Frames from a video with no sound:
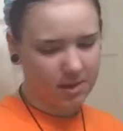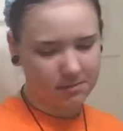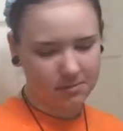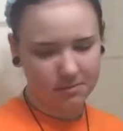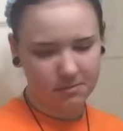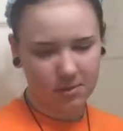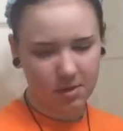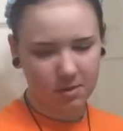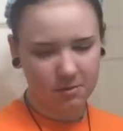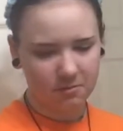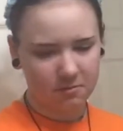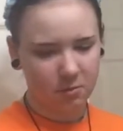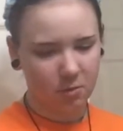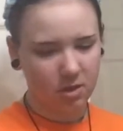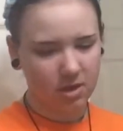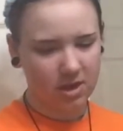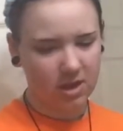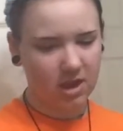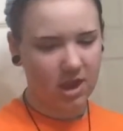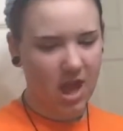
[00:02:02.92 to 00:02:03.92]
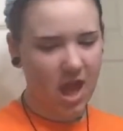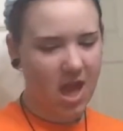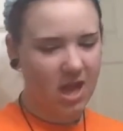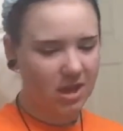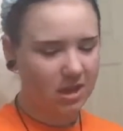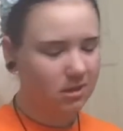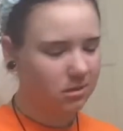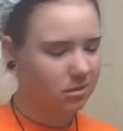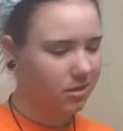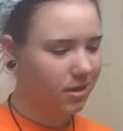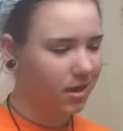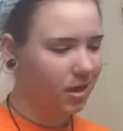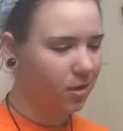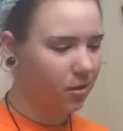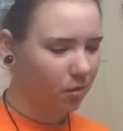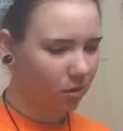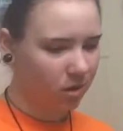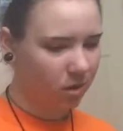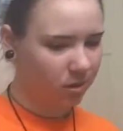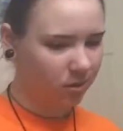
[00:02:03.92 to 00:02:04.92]
I'm avoiding anything
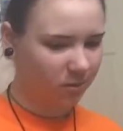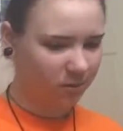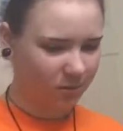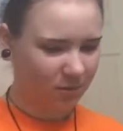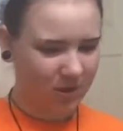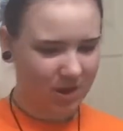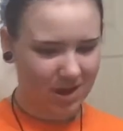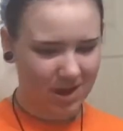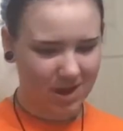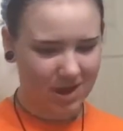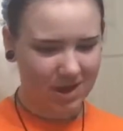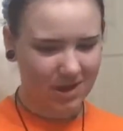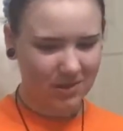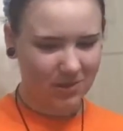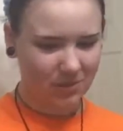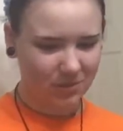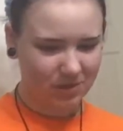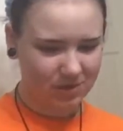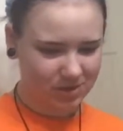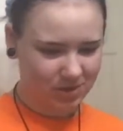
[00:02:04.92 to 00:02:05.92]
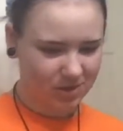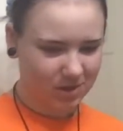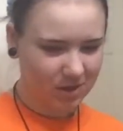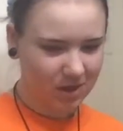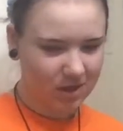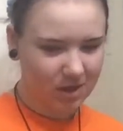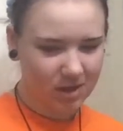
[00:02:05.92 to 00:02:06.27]
oil-free in the winter.